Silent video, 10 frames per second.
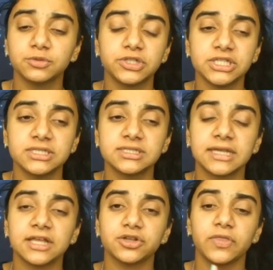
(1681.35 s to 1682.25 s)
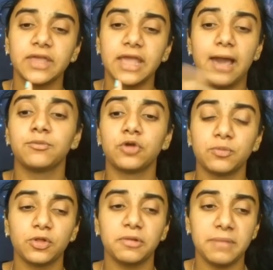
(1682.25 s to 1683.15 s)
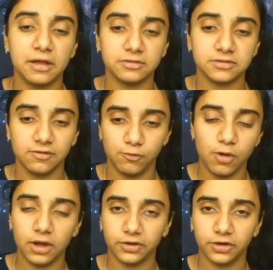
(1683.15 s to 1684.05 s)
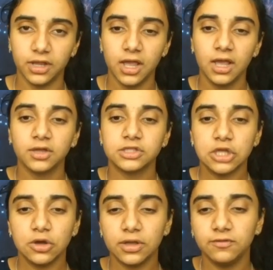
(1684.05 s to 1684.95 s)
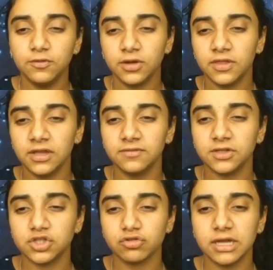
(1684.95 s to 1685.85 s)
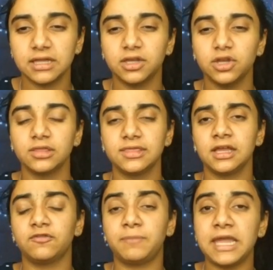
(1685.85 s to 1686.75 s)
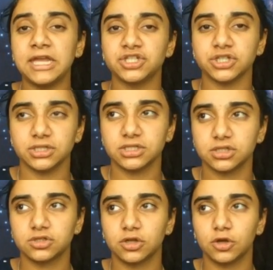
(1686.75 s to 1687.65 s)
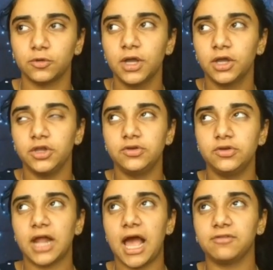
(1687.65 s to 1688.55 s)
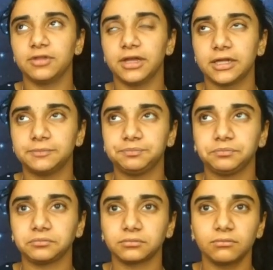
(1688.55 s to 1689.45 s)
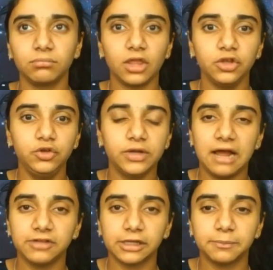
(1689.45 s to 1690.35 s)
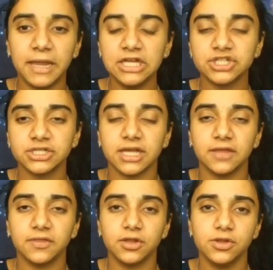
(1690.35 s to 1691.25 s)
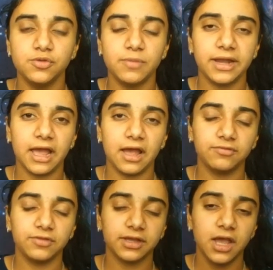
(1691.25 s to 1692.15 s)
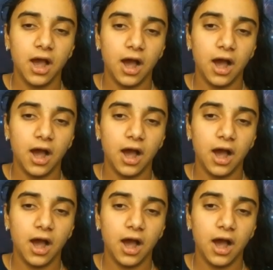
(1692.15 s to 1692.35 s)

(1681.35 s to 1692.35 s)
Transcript: which in this case are the abnormal amounts of water. So if you want to think of it treated, you can think of patients. So you could have like patients, and then you might have like